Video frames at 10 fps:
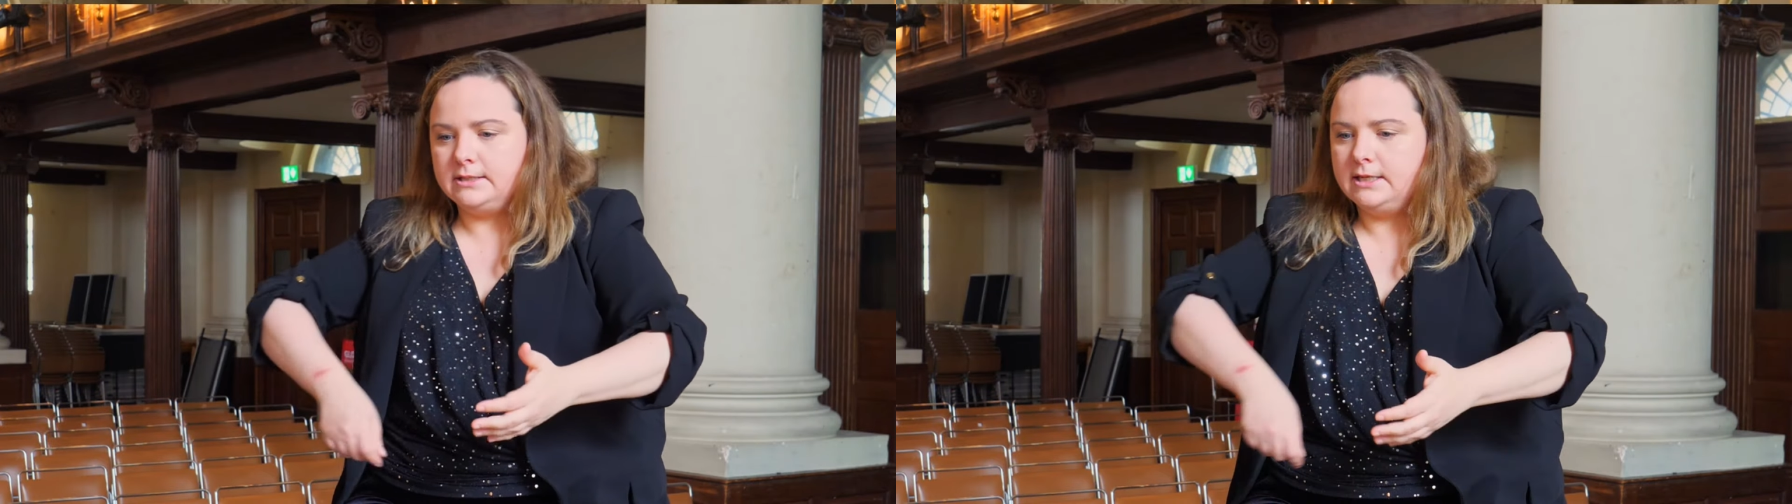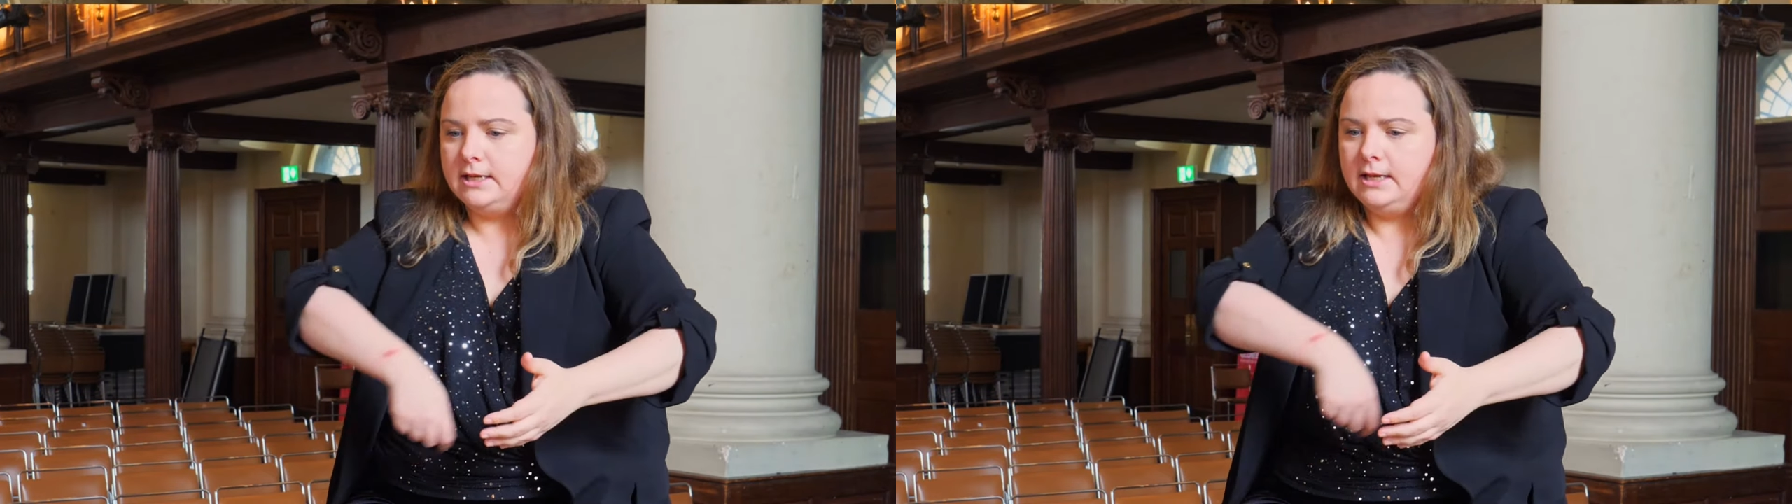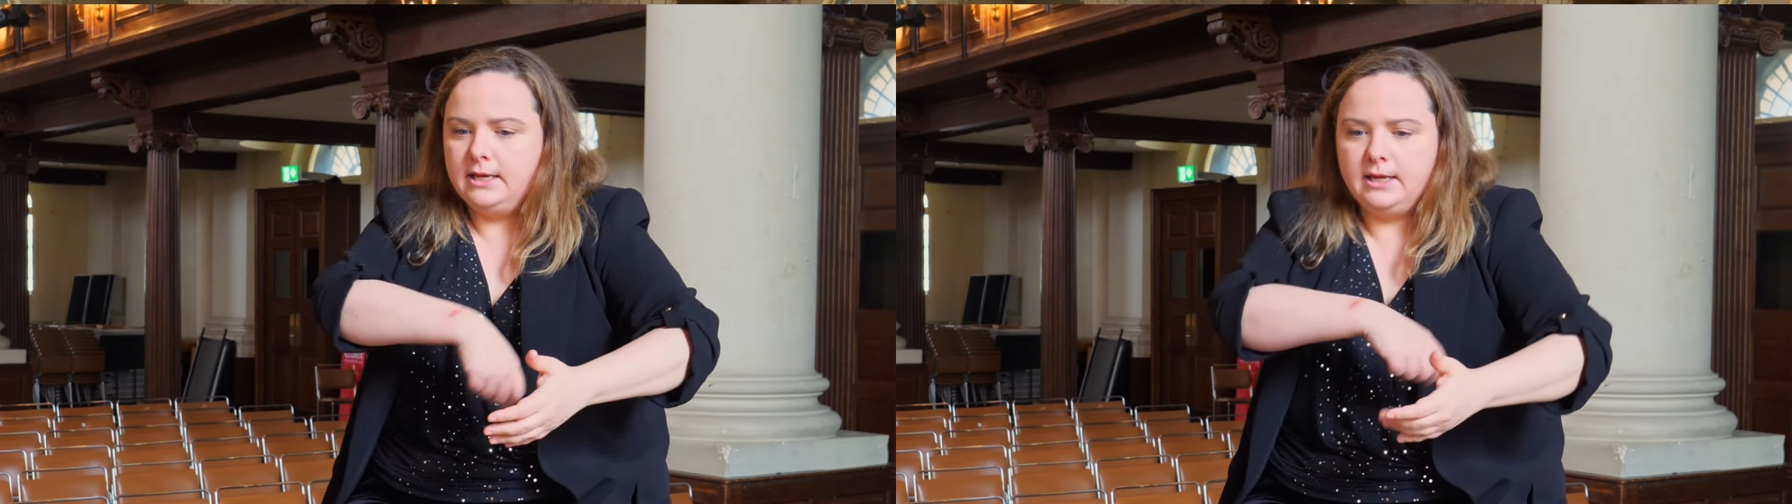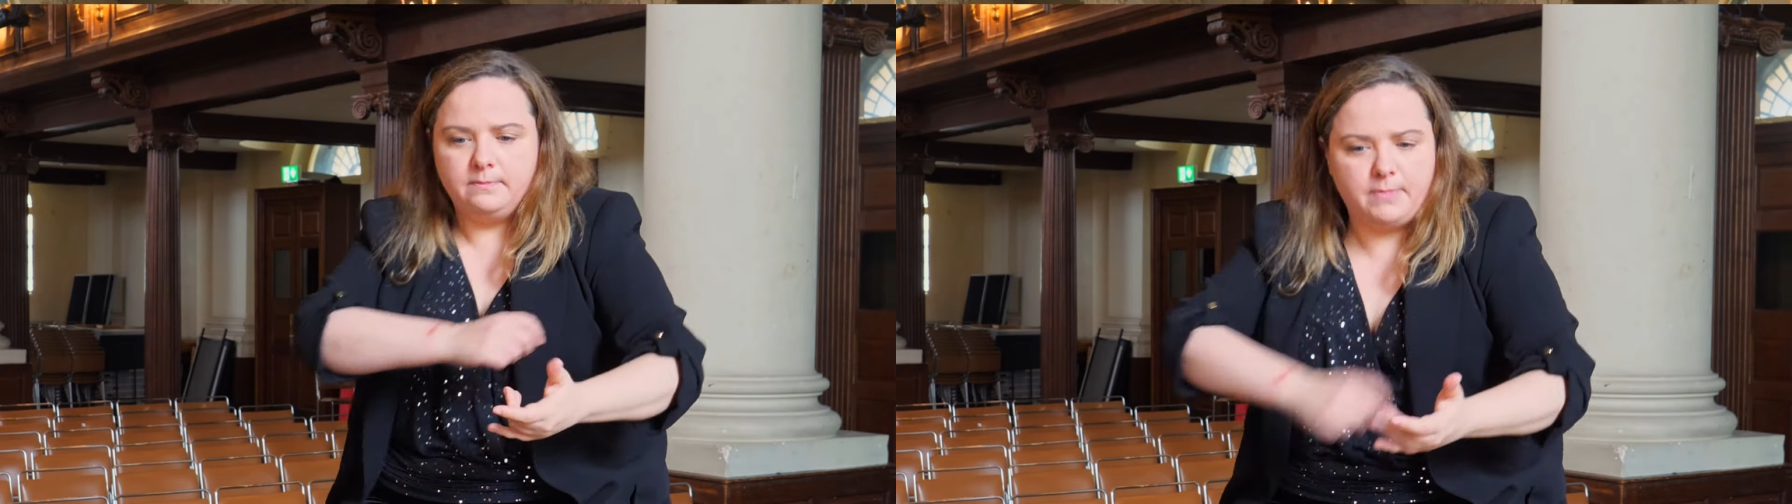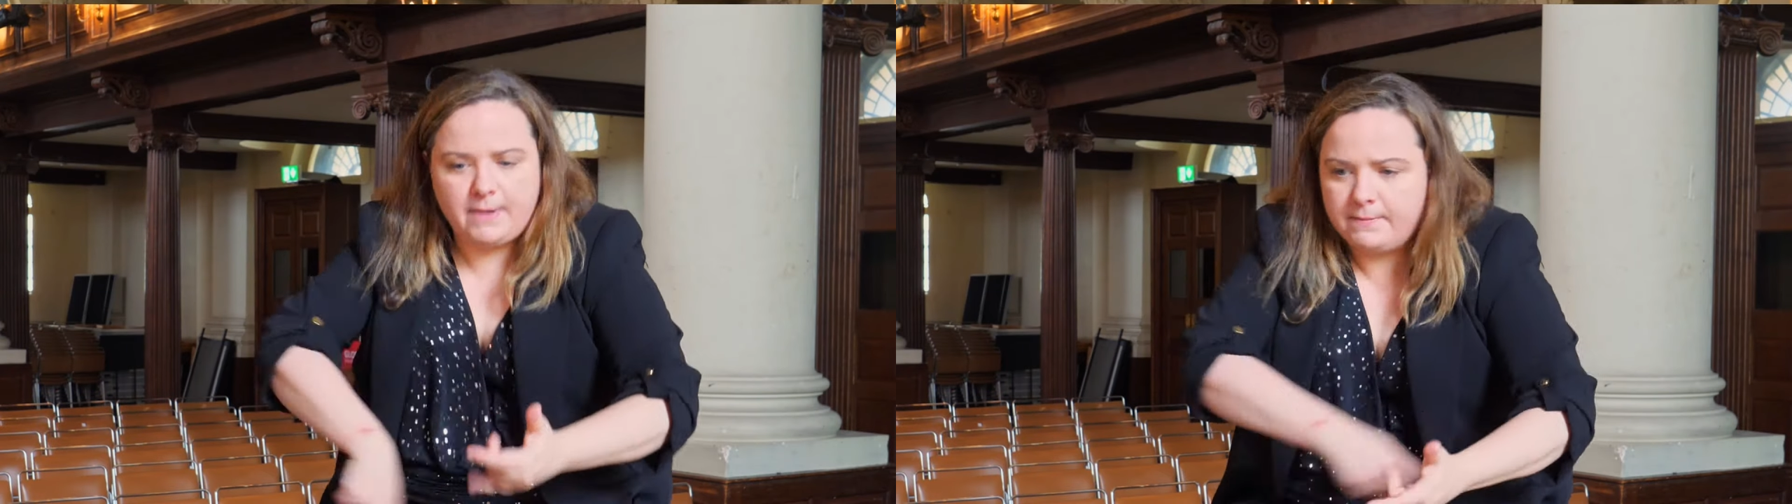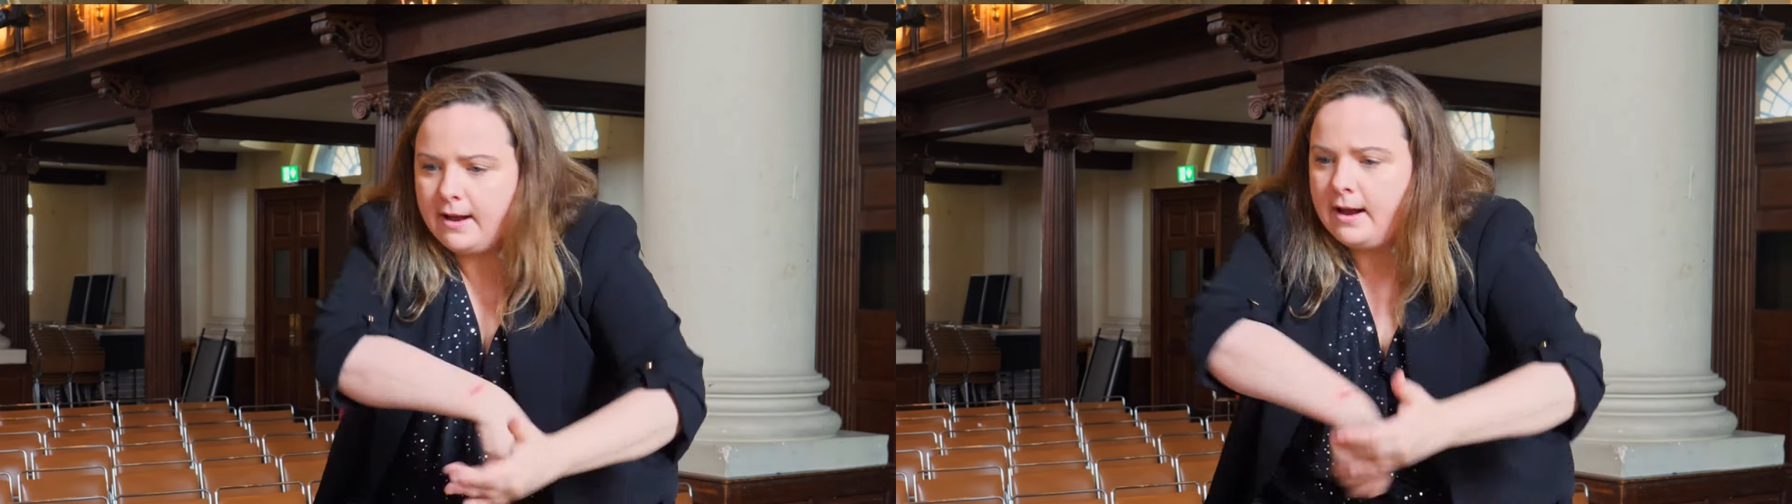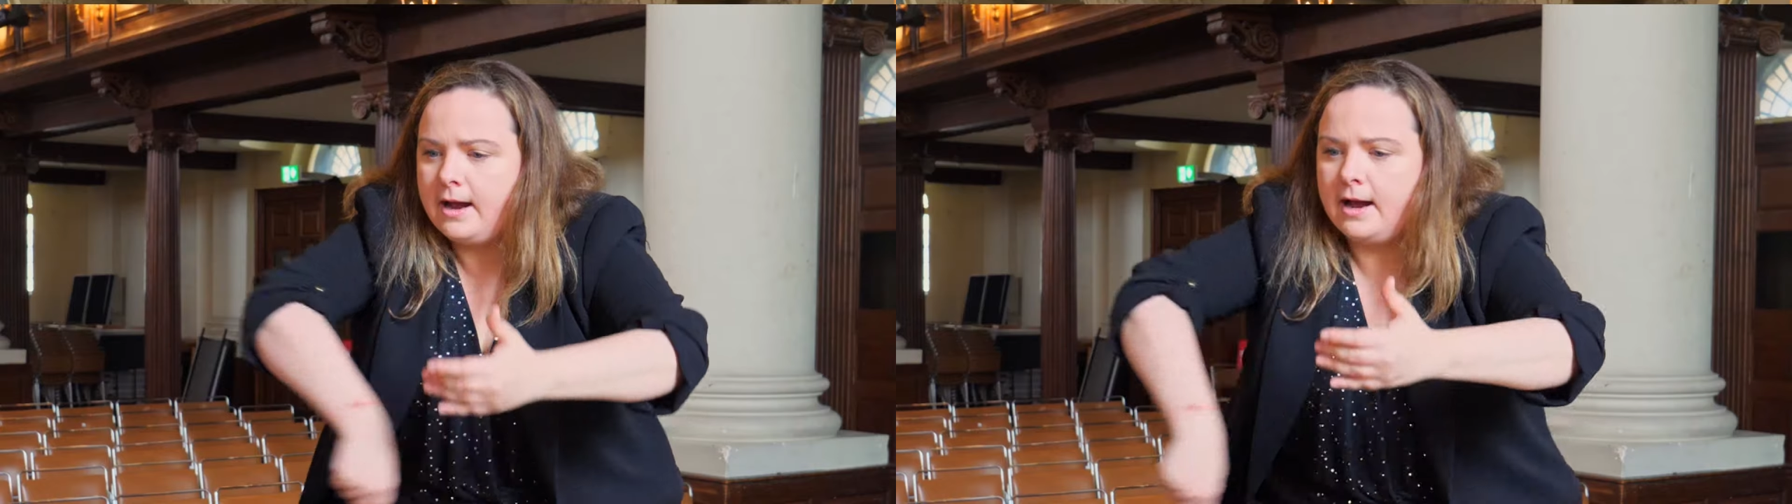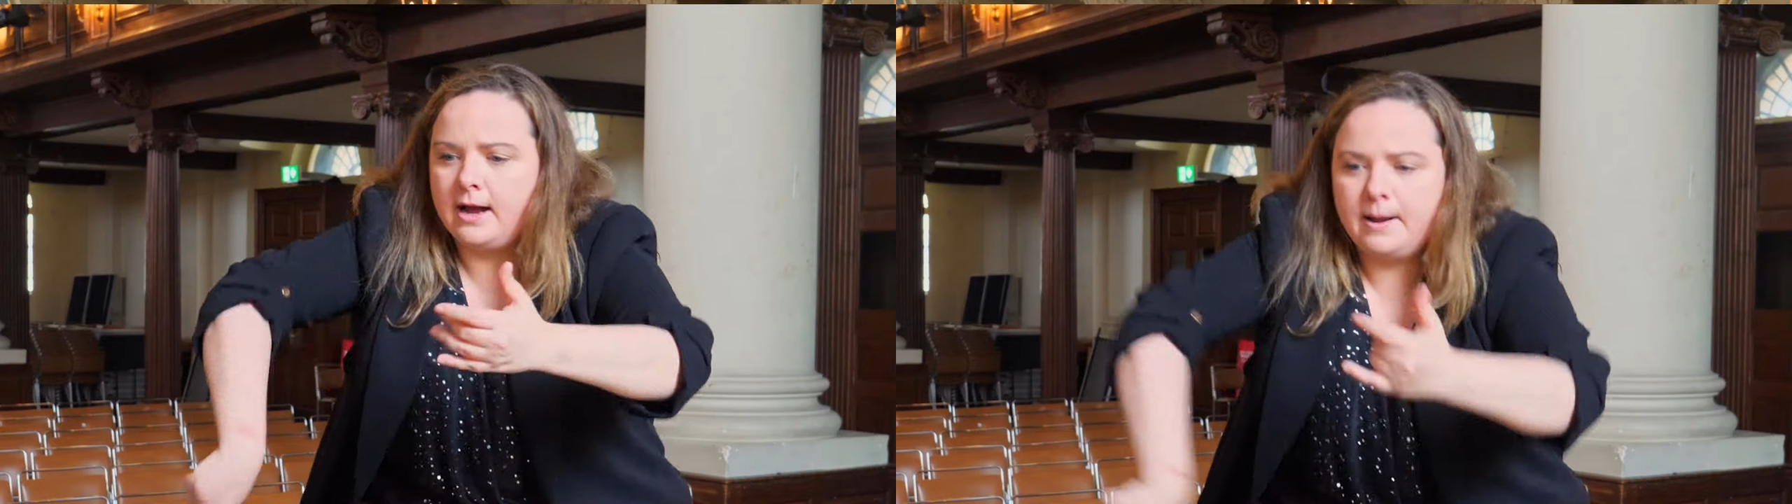dee, ba ba
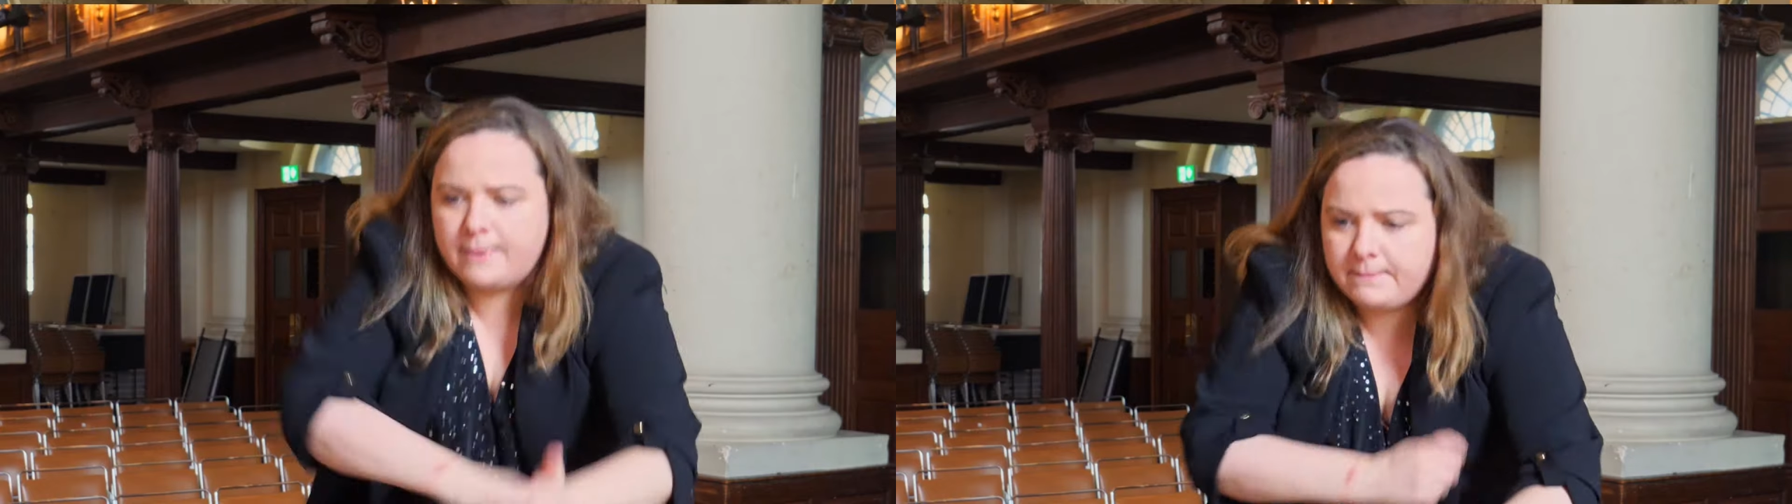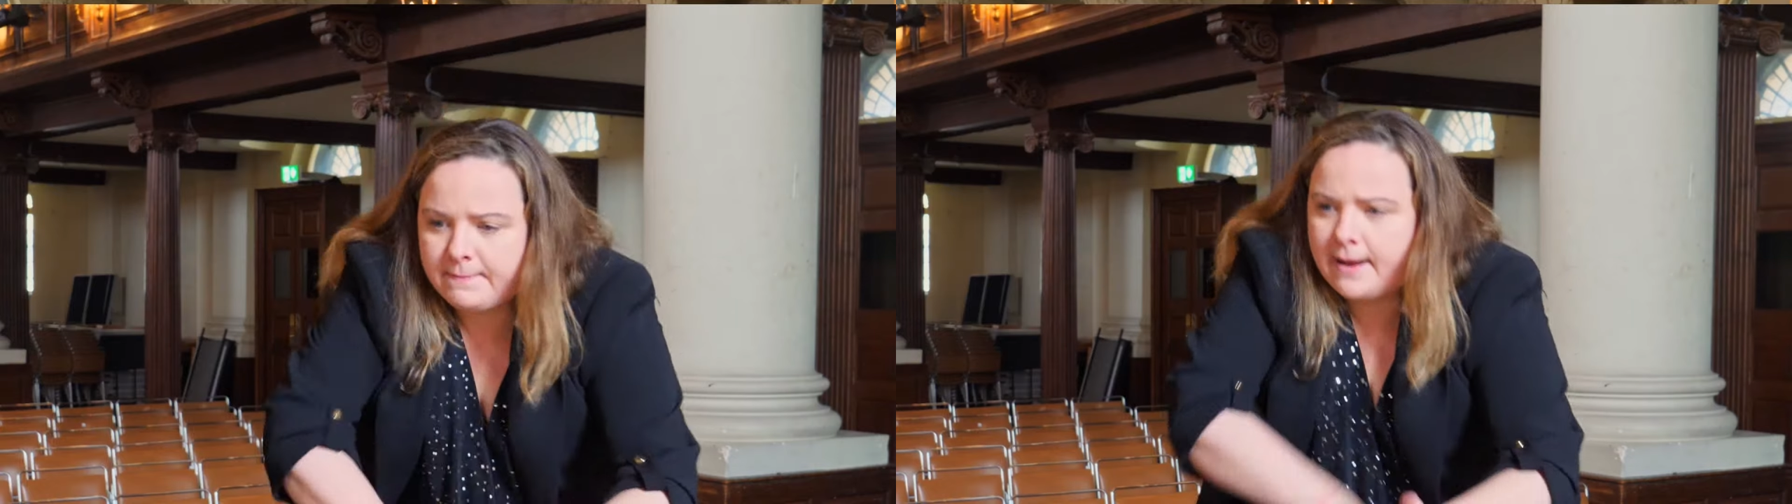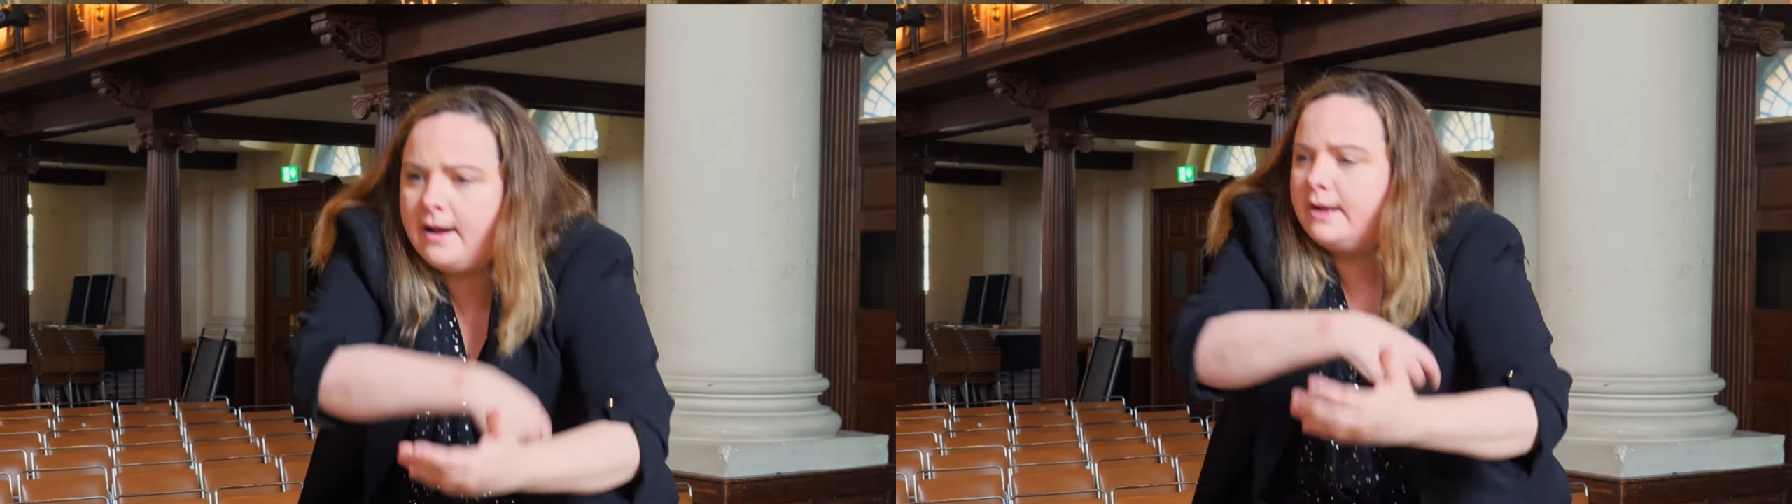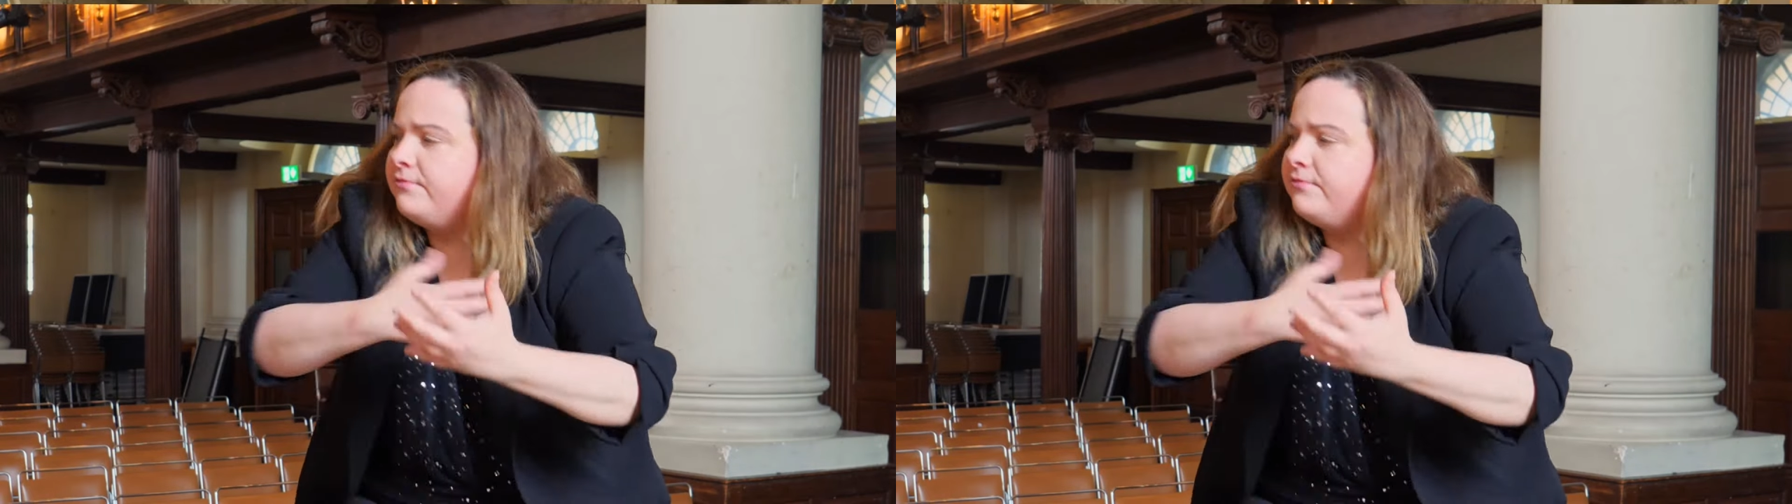ba, ba ba ba.